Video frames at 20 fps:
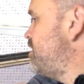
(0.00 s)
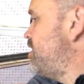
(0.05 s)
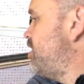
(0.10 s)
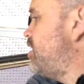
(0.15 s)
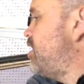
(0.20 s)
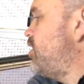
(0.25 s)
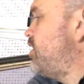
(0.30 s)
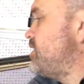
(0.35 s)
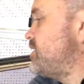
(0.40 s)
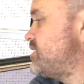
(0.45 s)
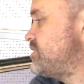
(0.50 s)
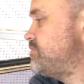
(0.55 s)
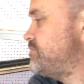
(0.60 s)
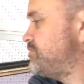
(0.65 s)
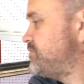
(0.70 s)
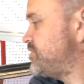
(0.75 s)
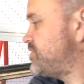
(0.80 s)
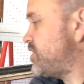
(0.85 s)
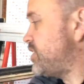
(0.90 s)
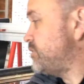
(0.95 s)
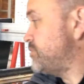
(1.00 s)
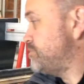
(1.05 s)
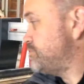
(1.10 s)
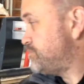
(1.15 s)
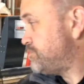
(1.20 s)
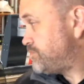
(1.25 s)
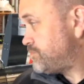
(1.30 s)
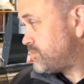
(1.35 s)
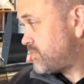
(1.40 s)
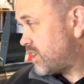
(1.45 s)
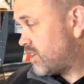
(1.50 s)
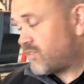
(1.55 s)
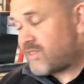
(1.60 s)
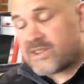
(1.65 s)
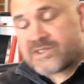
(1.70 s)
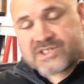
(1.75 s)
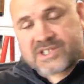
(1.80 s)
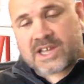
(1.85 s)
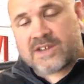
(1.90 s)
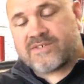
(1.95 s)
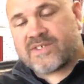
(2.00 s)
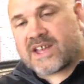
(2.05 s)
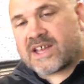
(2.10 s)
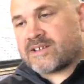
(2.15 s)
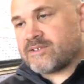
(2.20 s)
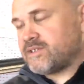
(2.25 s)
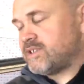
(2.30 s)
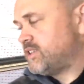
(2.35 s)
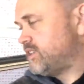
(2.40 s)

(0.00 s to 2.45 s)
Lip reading: Alright, so I've now saved that.